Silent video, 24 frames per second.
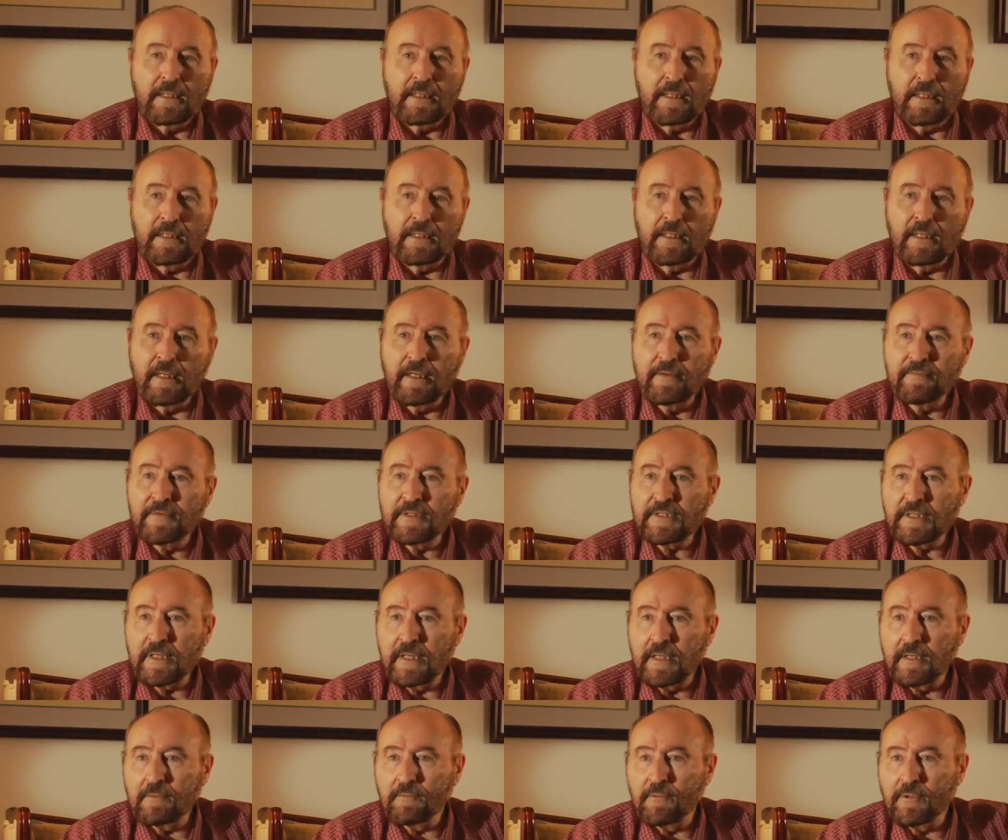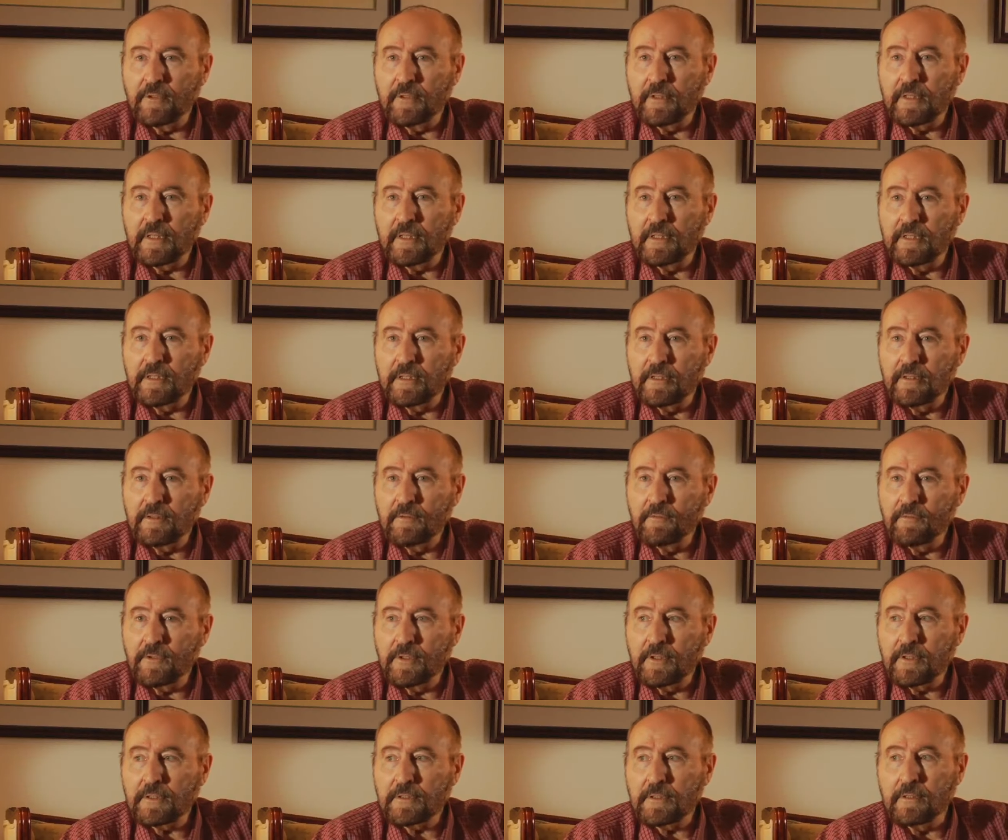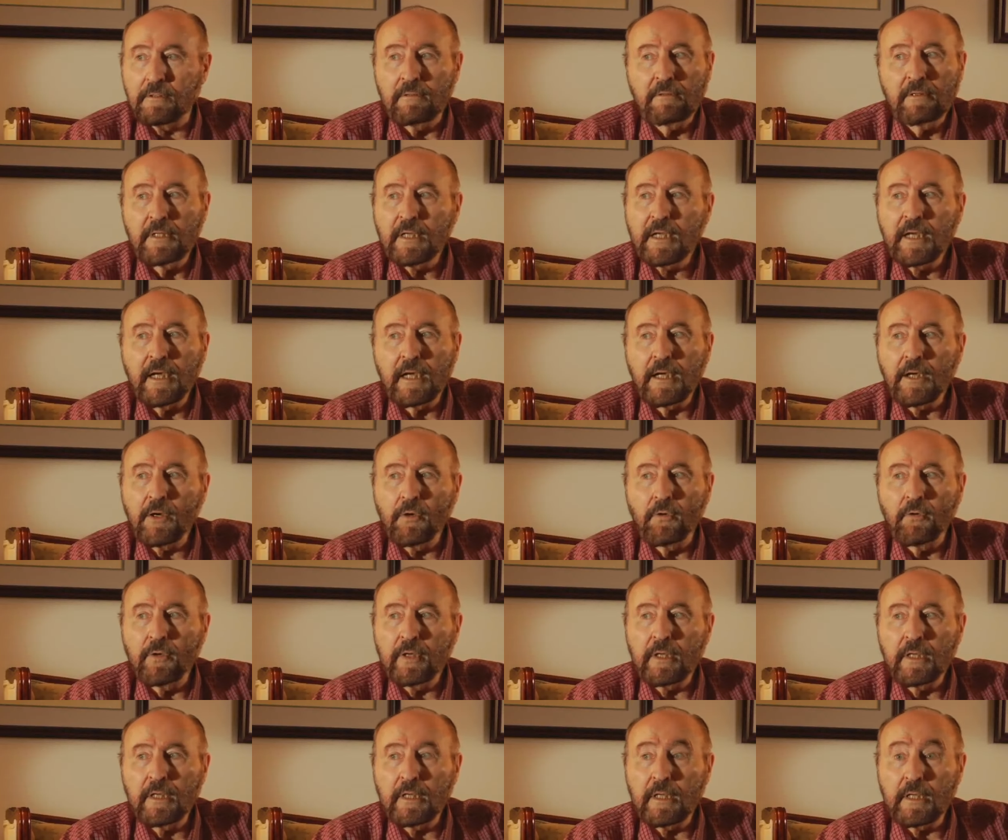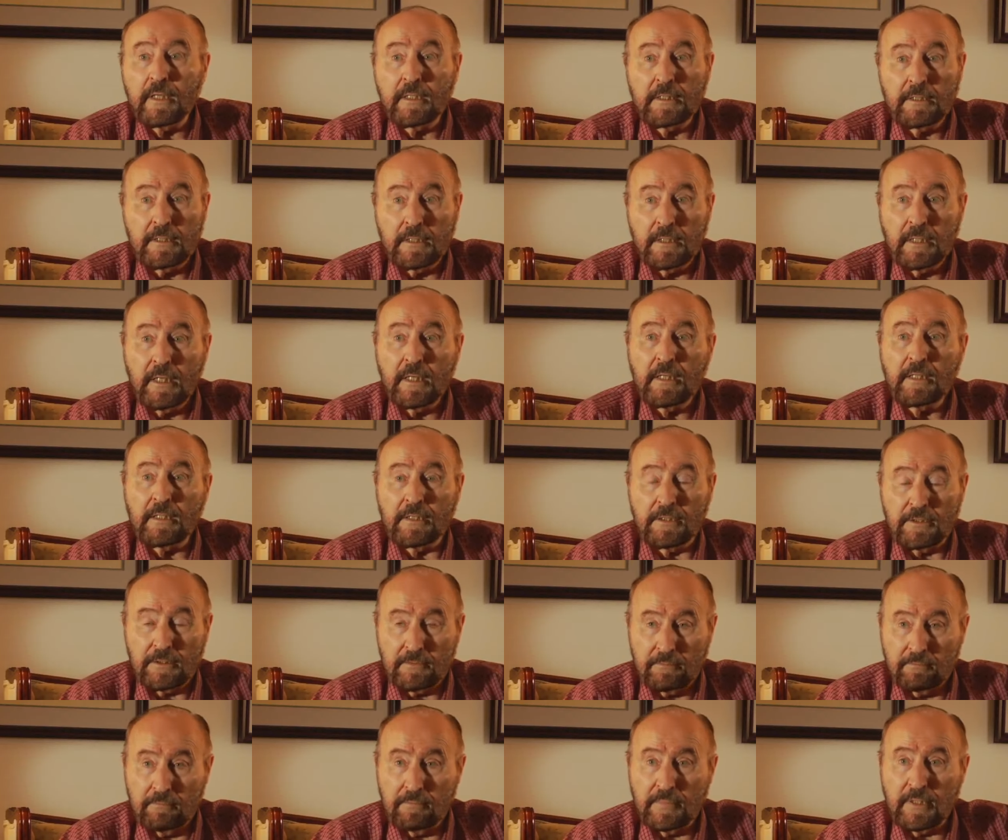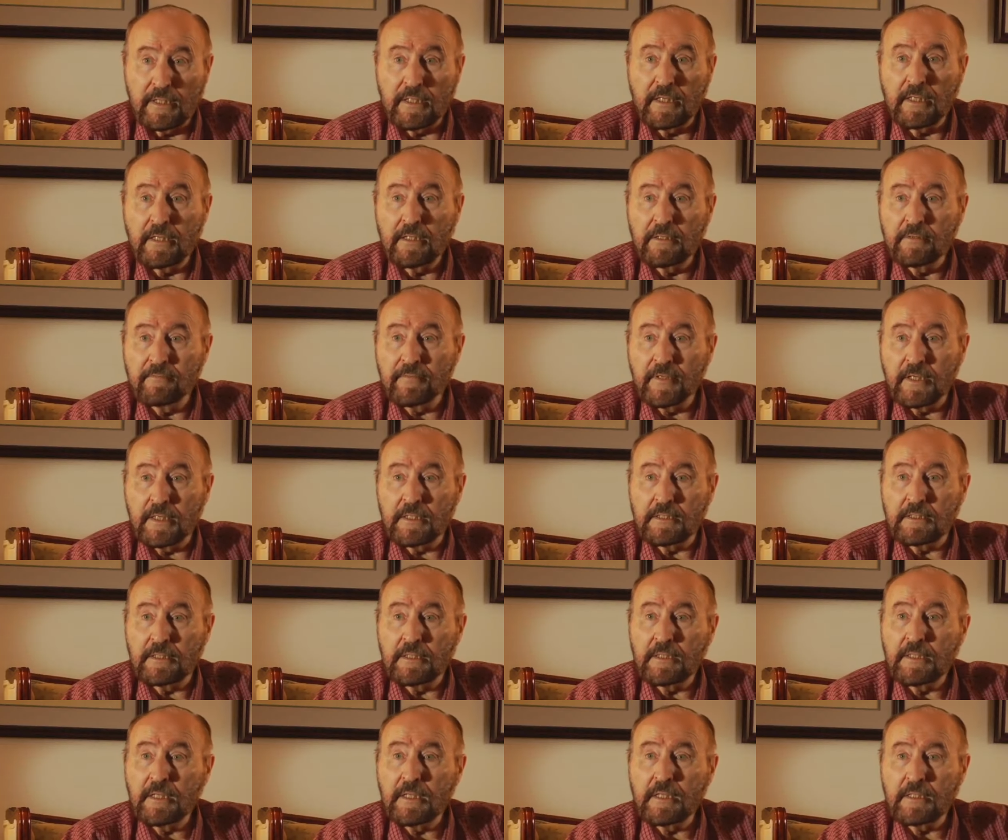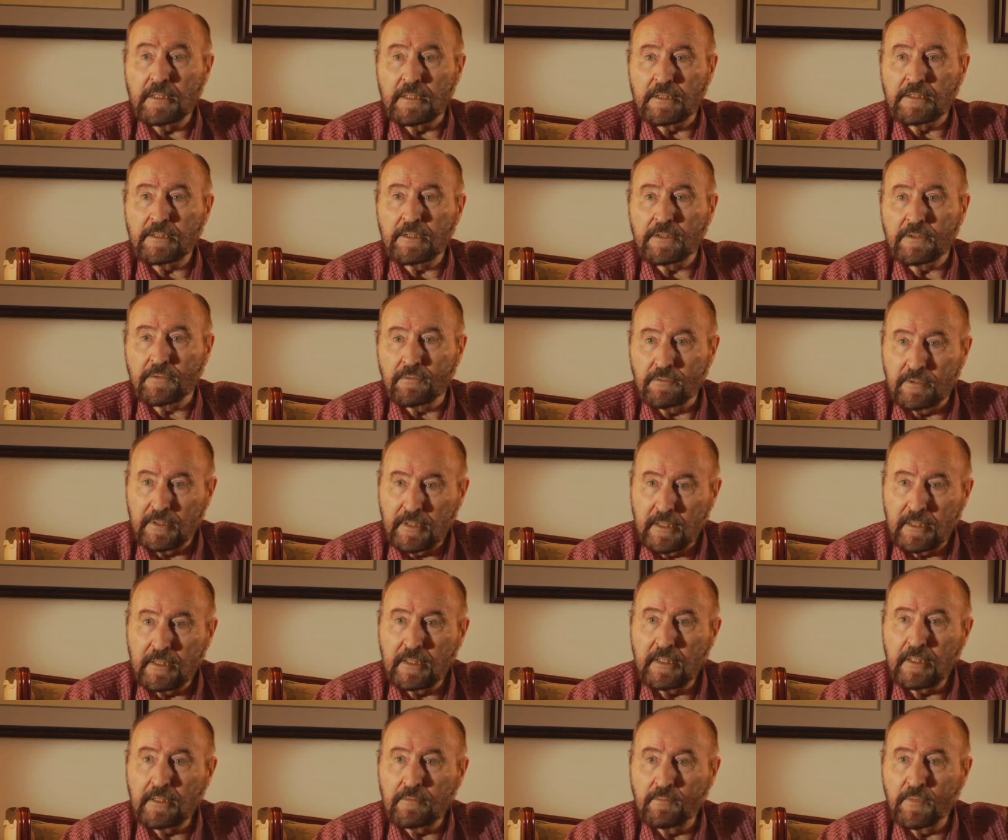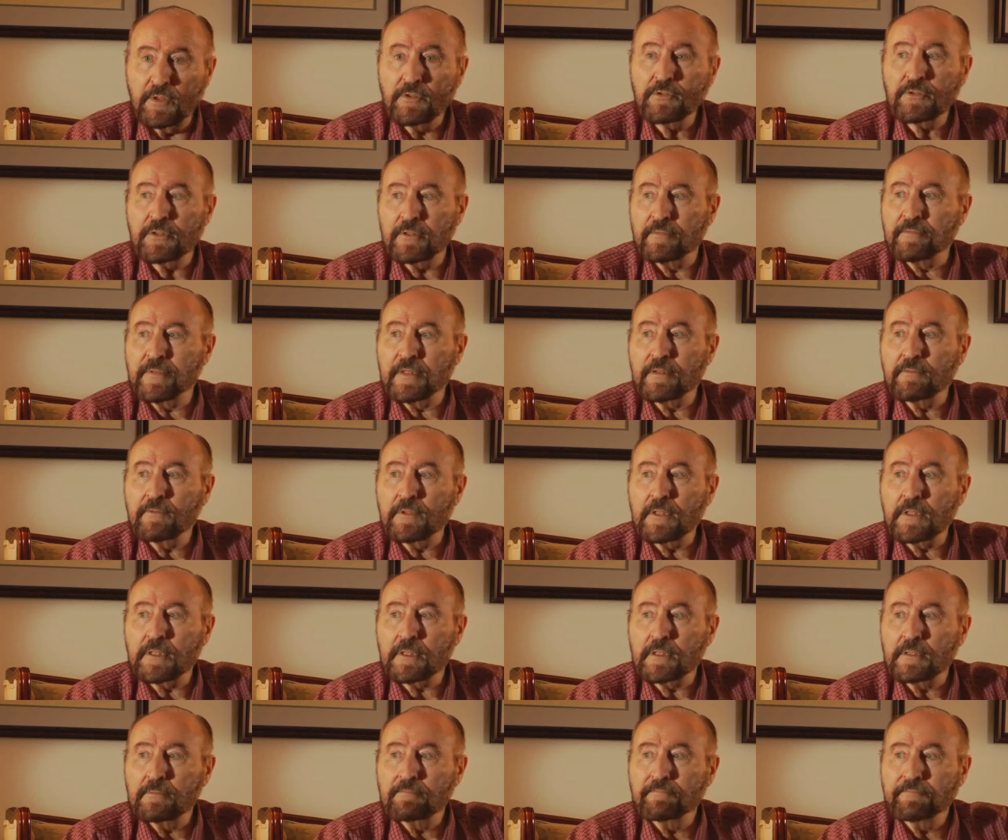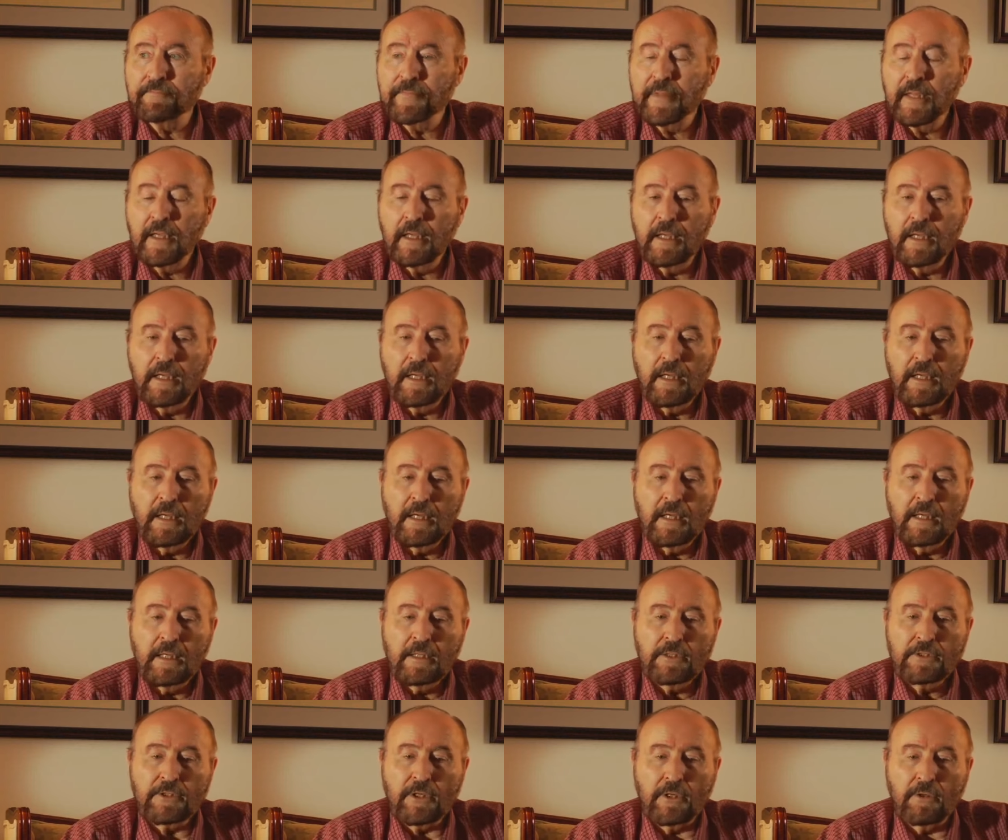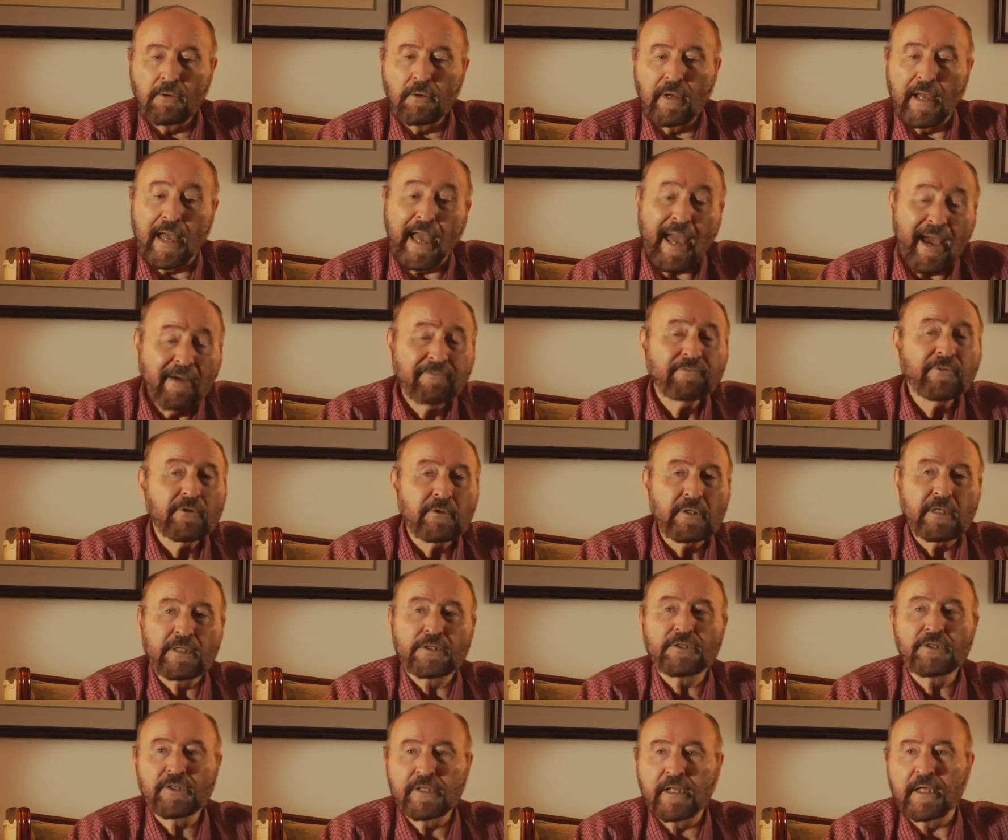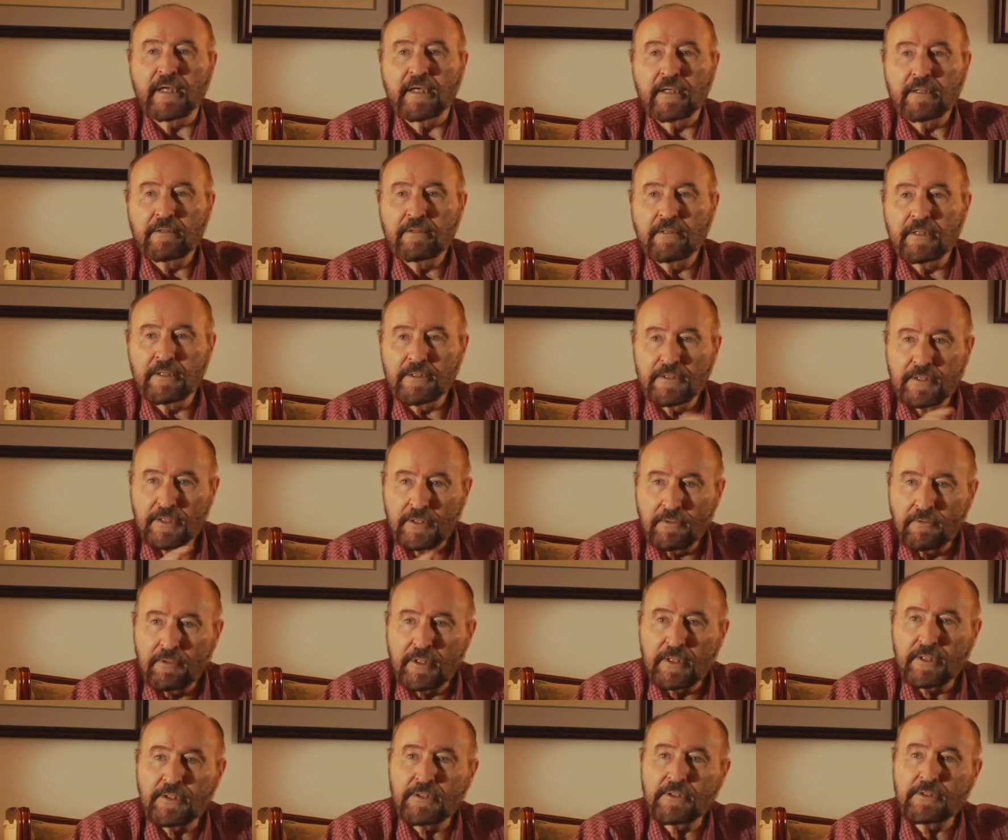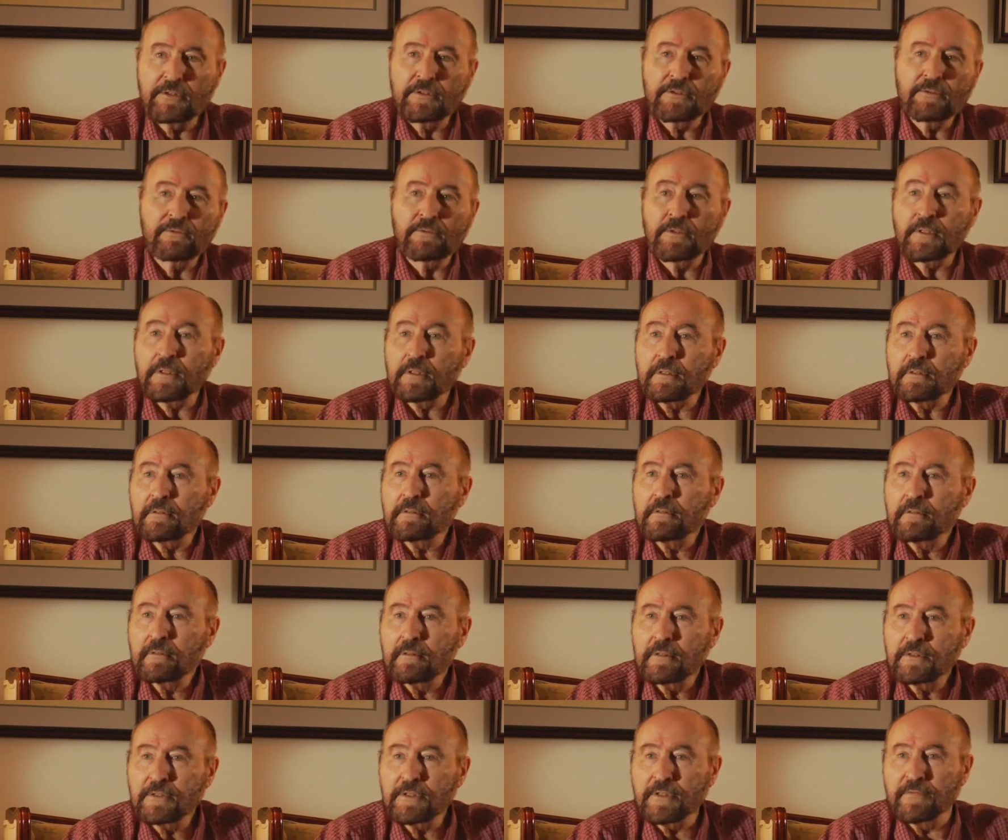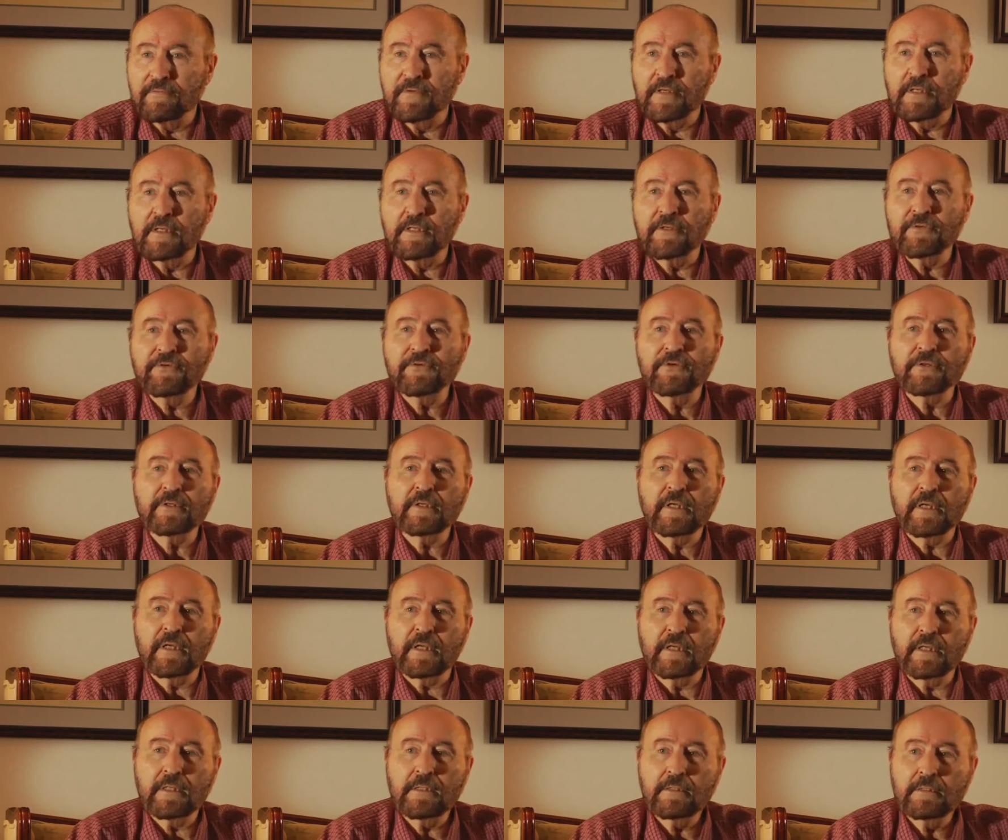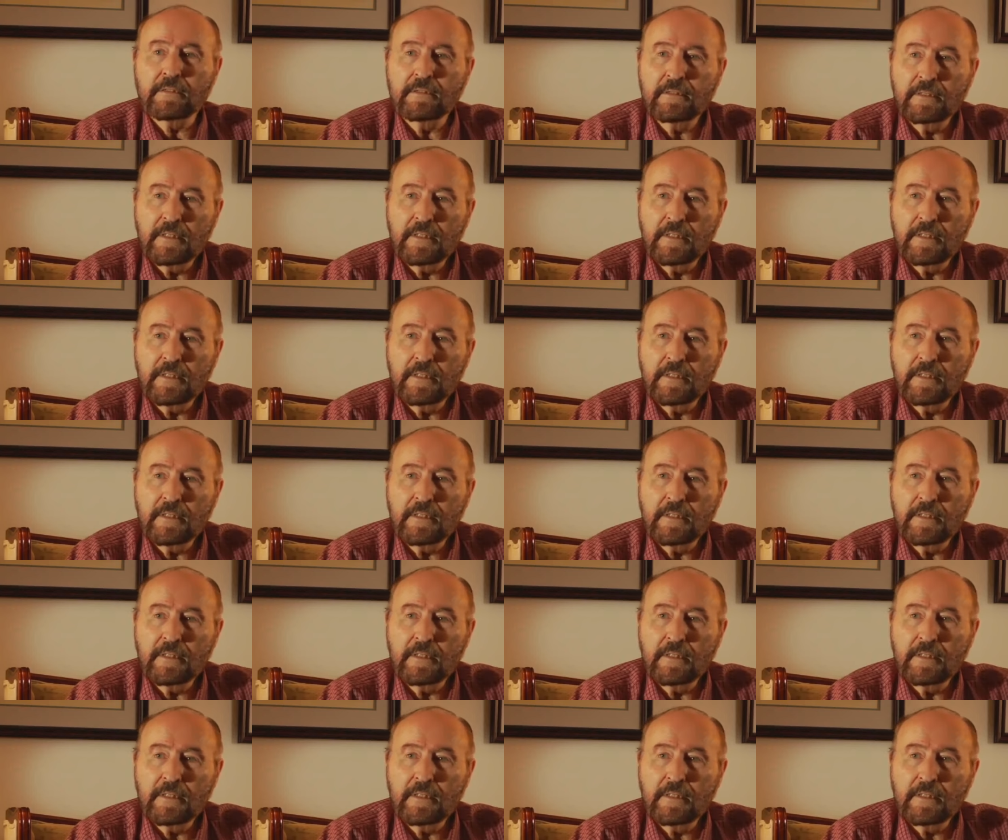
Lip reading: And the Heaviside work and the other works only got going in the 1880s. Beginning of the 1880s is when they did most of their work. So after his death, his equations were severely truncated.